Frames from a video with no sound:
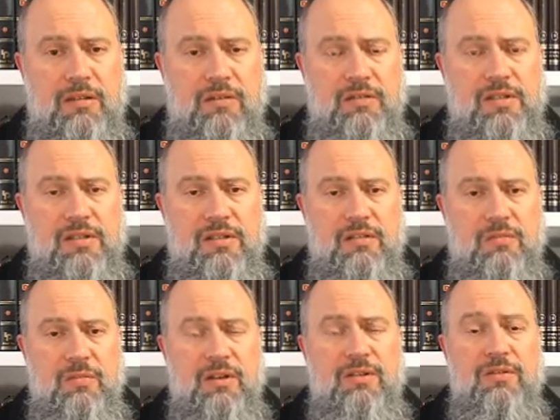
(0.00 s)
There is still
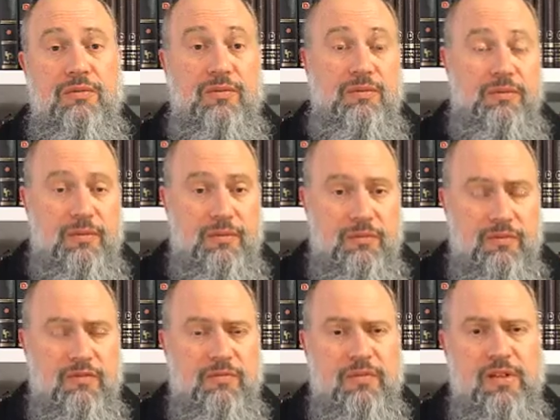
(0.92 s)
much room for
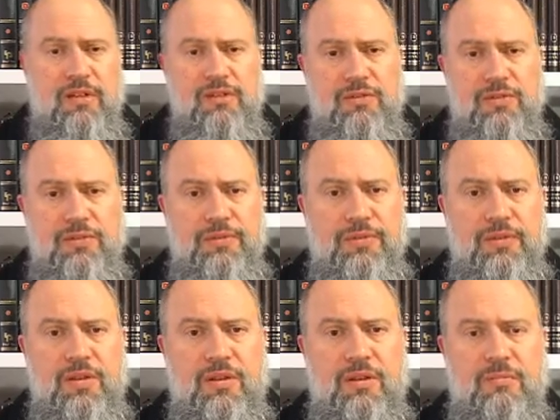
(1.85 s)
improvement, that is true.
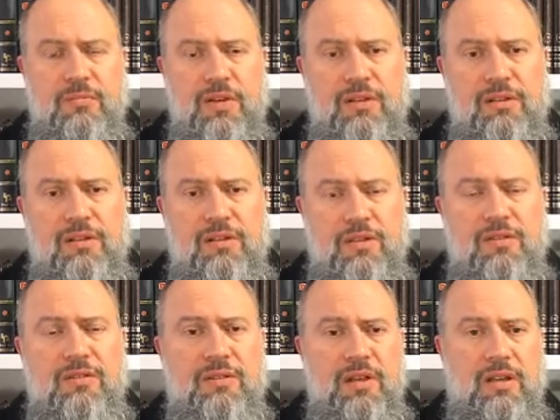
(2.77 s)
But not
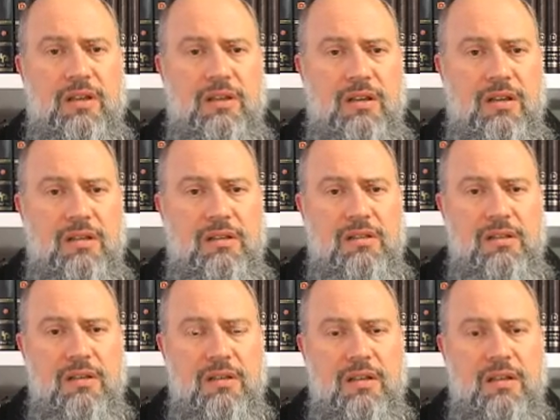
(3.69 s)
to recognize